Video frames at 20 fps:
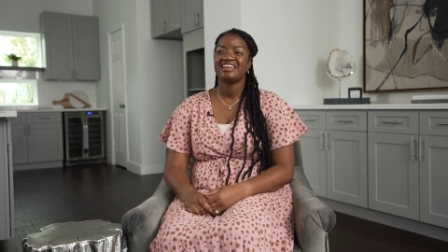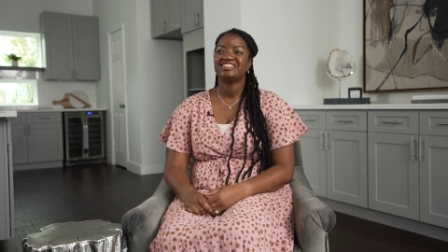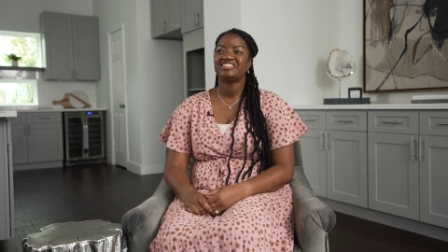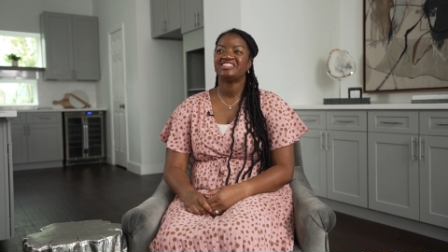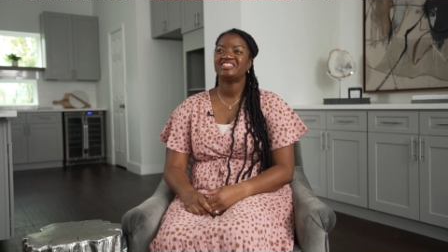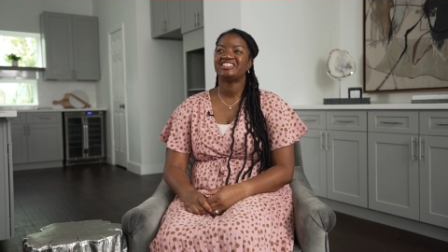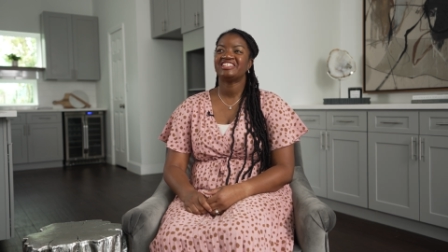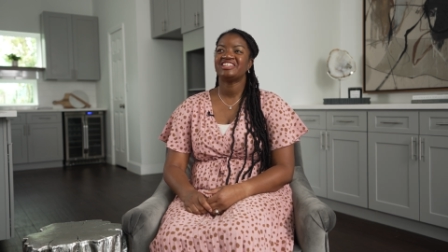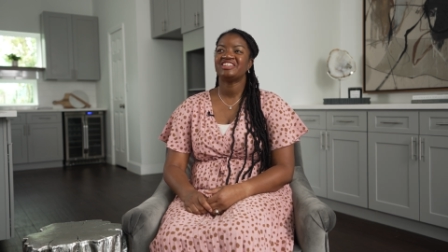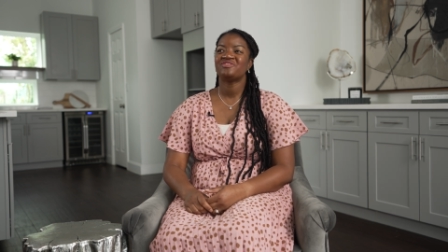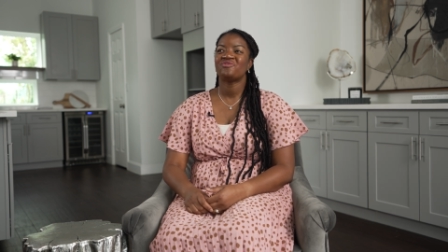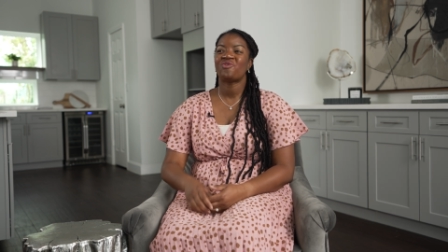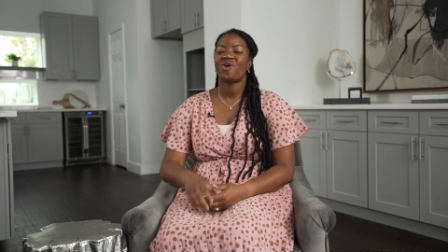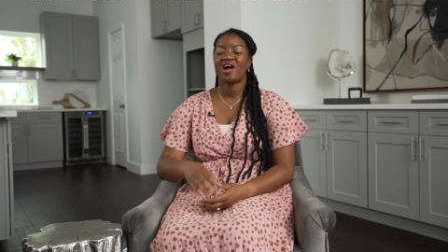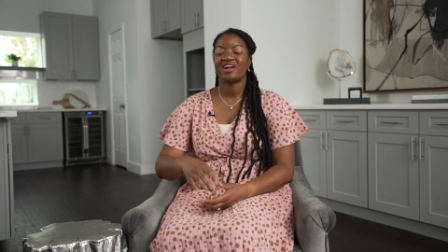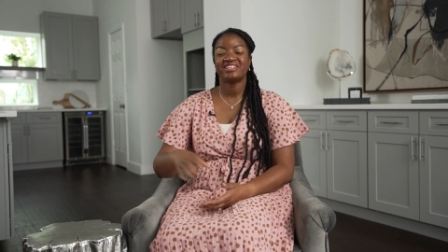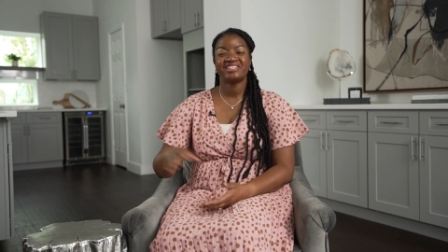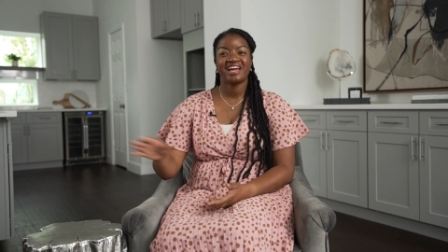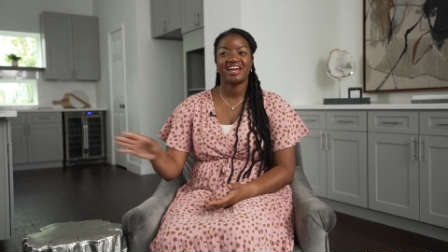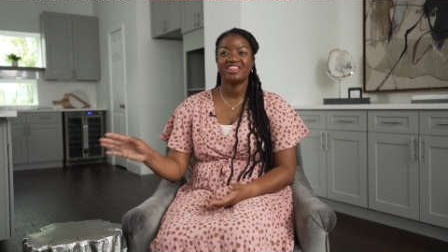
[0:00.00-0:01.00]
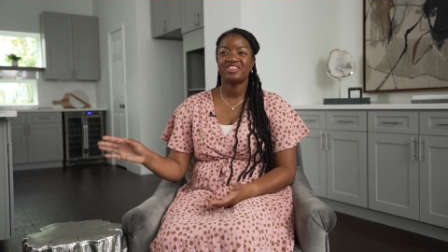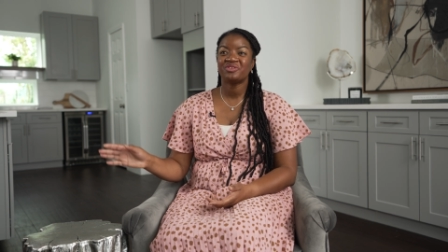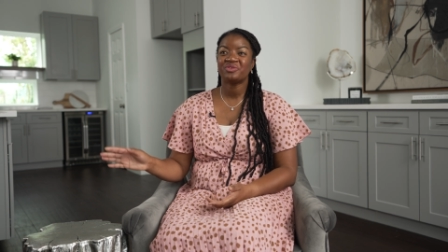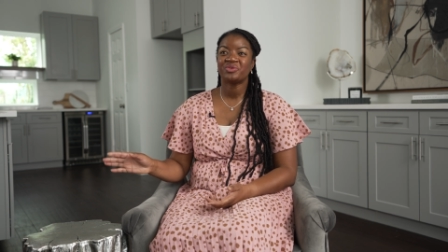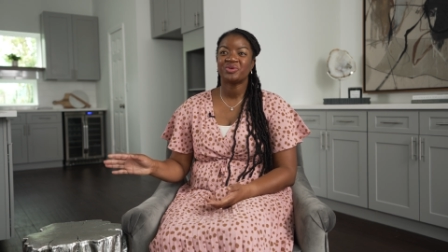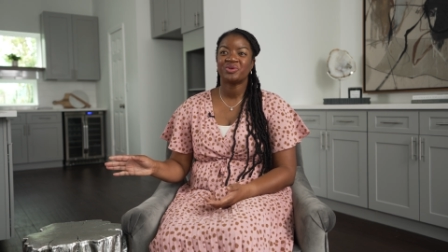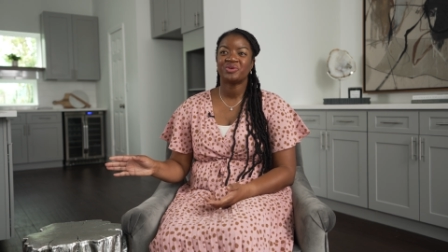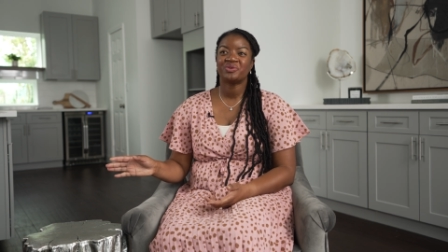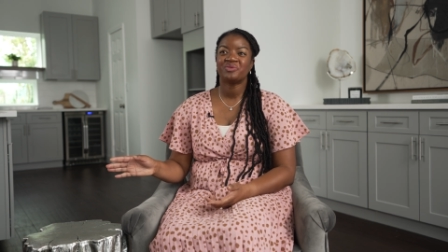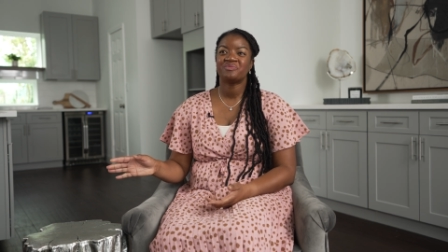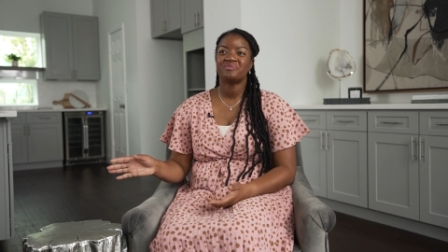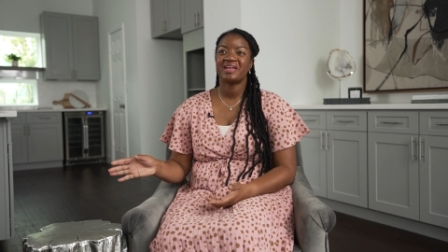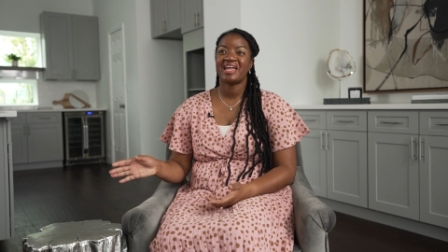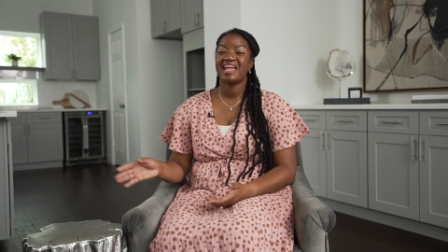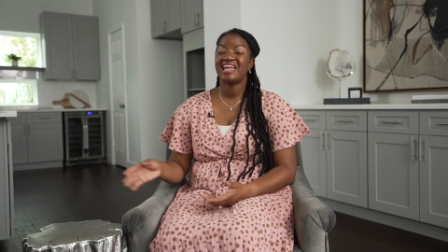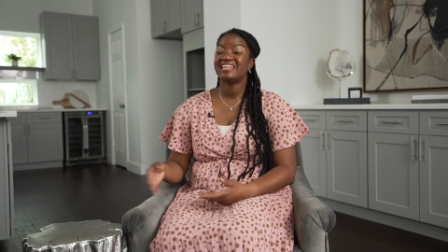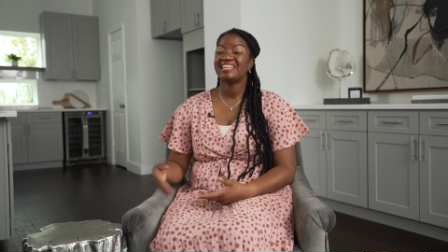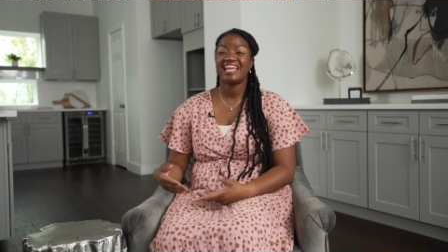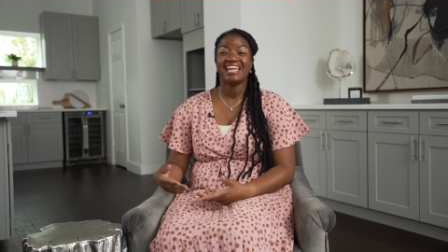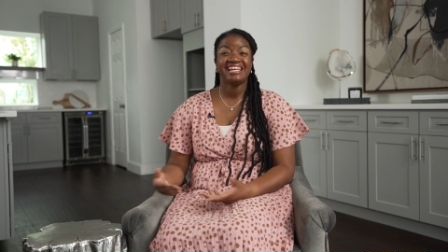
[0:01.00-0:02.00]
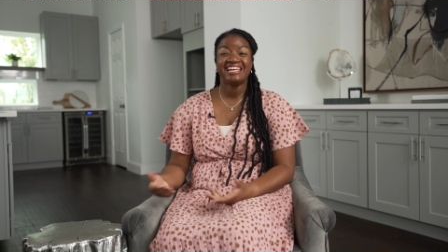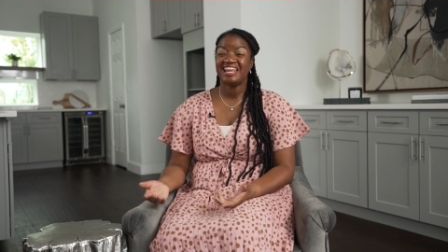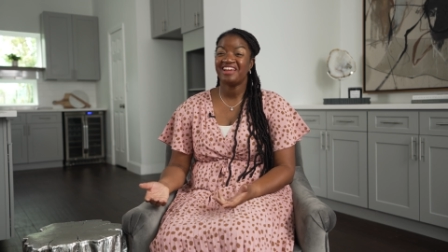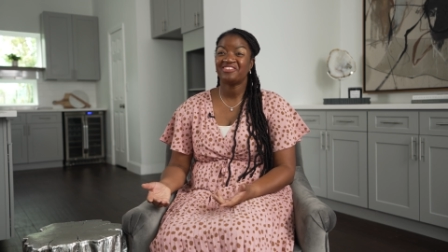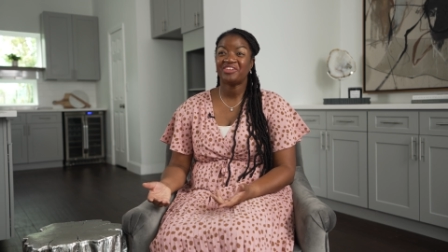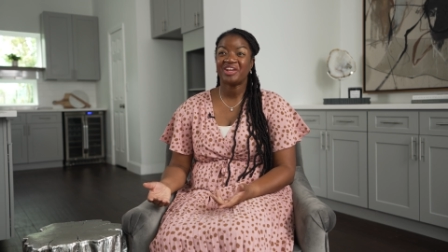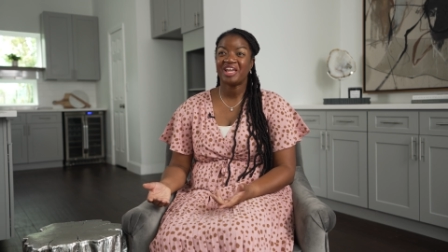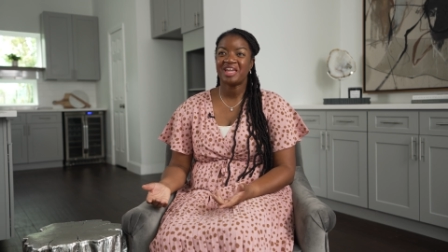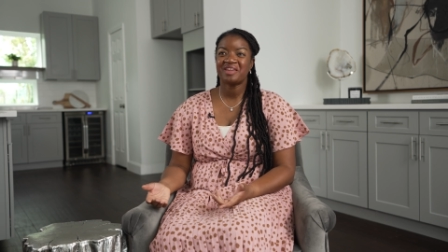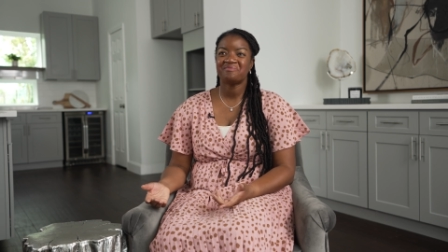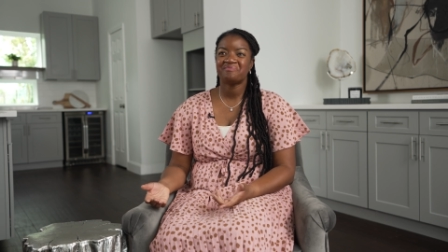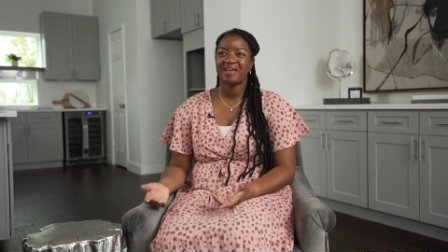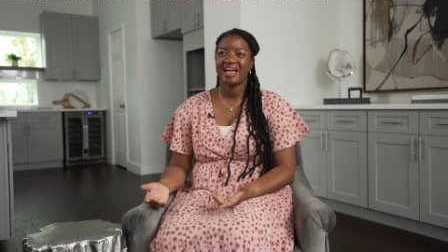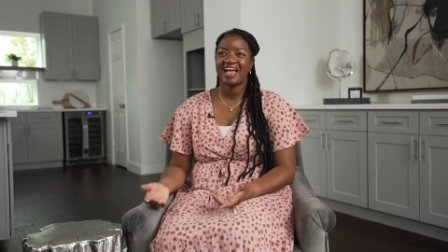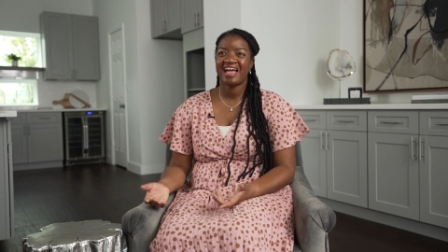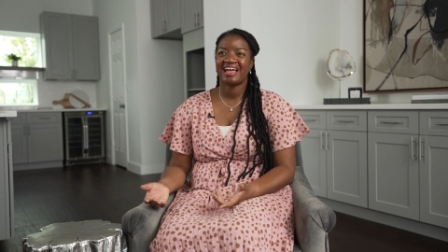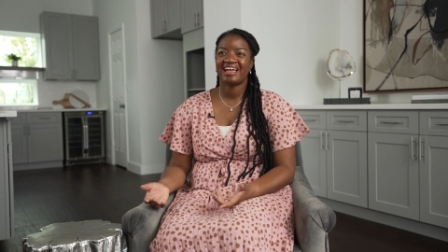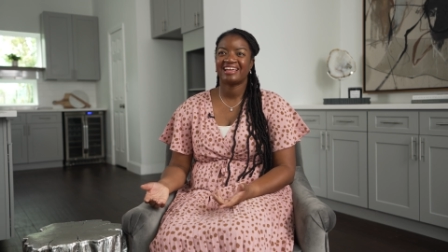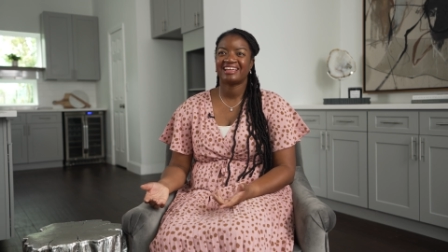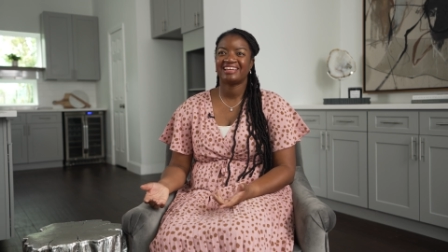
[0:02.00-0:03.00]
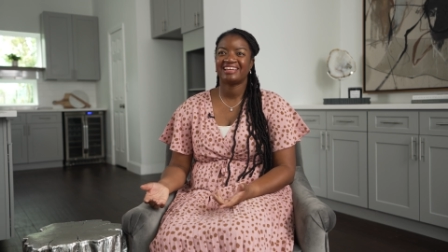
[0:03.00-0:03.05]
She walked out of the room and they never came back.